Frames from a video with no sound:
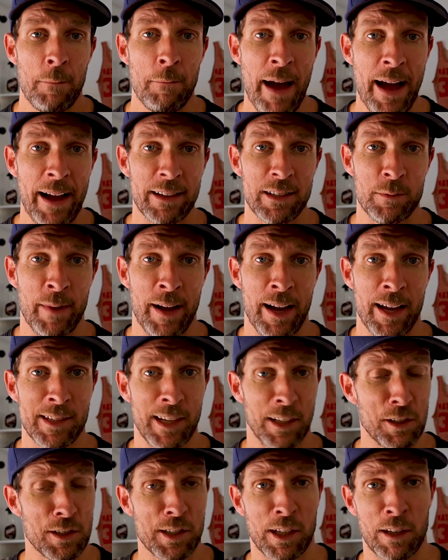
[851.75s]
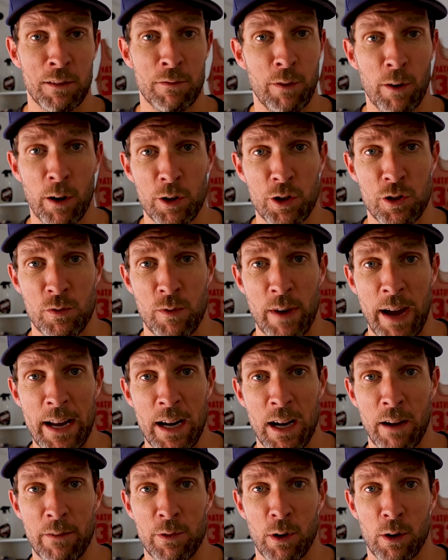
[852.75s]
maximize not just the conversion
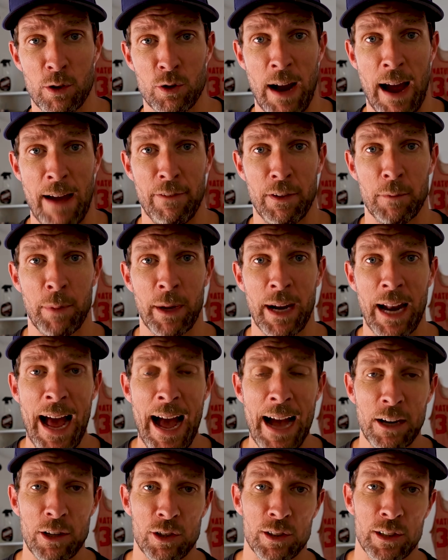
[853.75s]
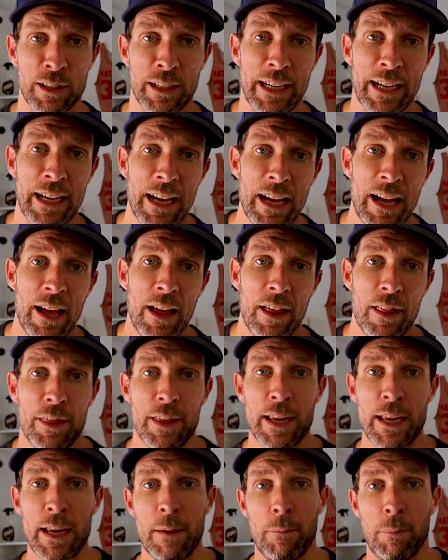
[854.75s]
rate of your traffic, but actually
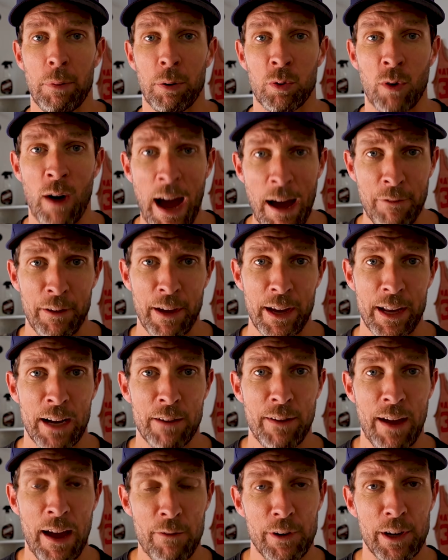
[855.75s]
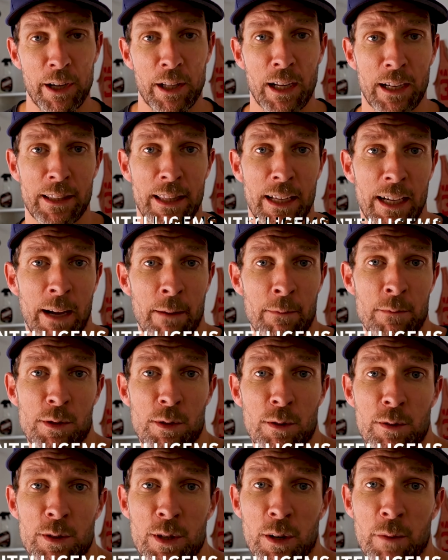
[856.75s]
the profit of every click that comes
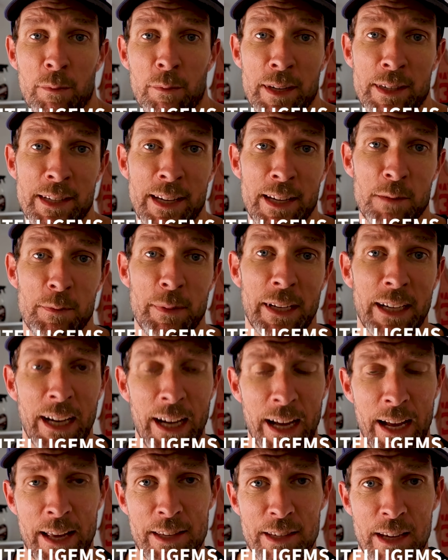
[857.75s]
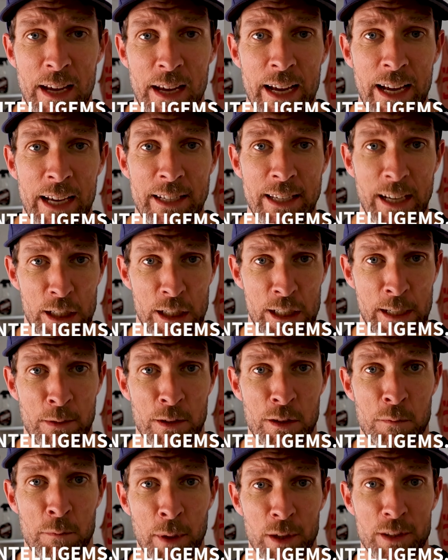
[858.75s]
through your business, because INTELLIGEMS
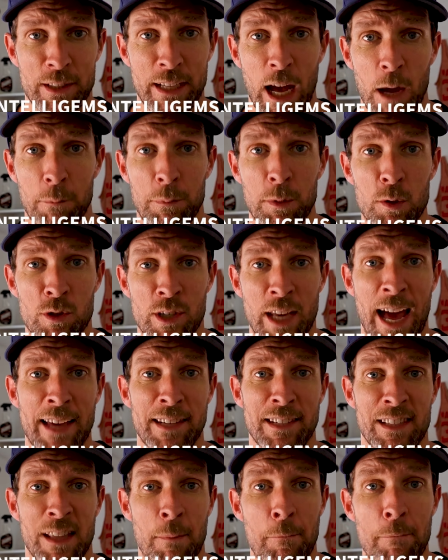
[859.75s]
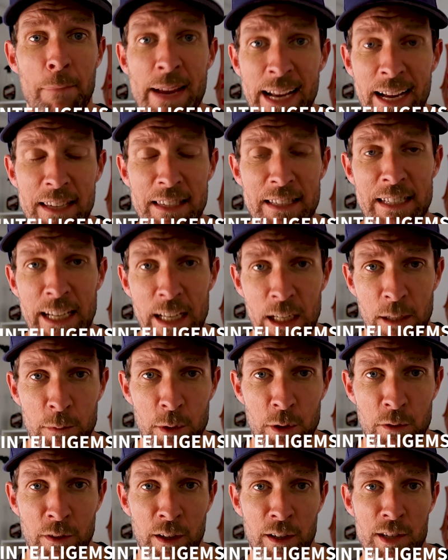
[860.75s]
is built to help you test the biggest needle
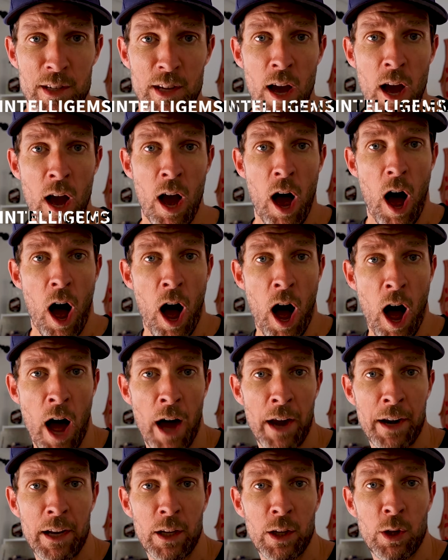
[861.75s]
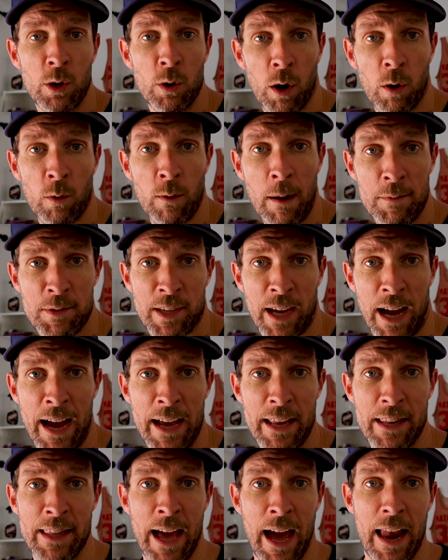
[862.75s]
movers on your
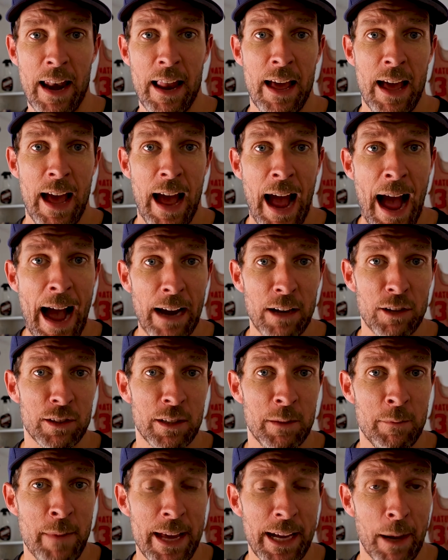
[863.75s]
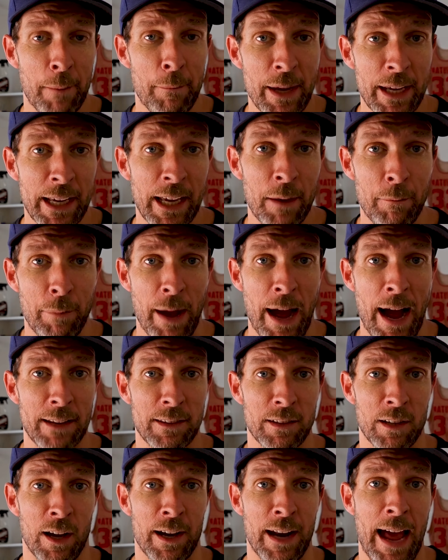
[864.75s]
website that actually make a big
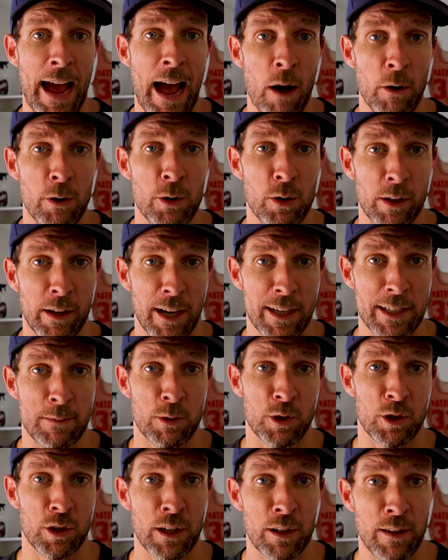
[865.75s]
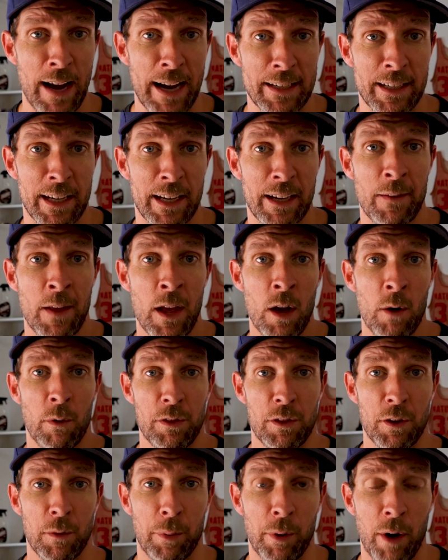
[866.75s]
impact on how your customers are interacting
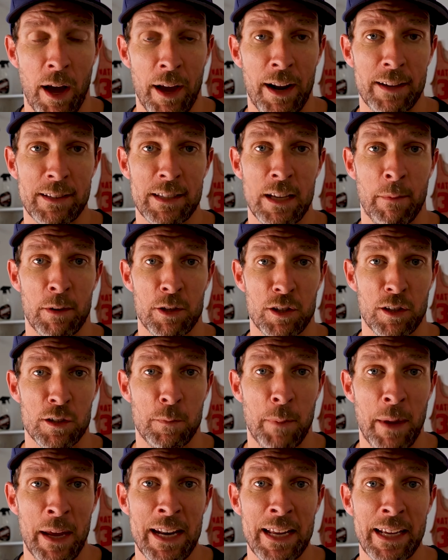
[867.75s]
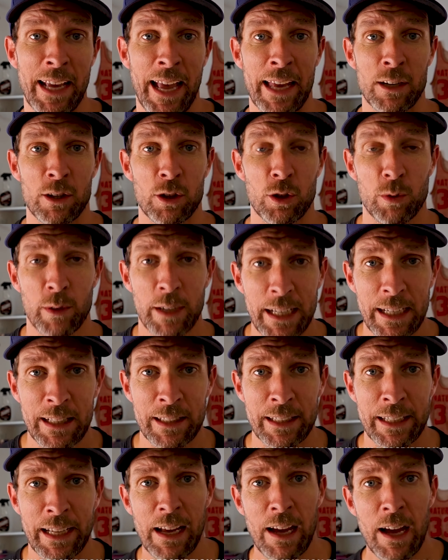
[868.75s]
with your products, how much they're spending, and
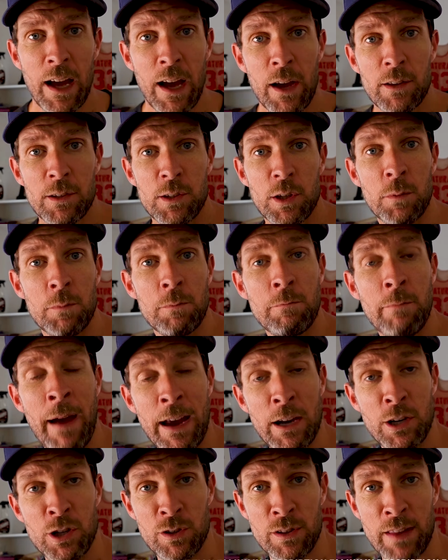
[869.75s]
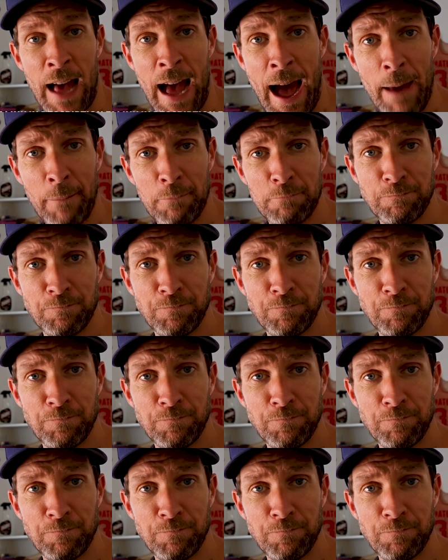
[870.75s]
critically to measure that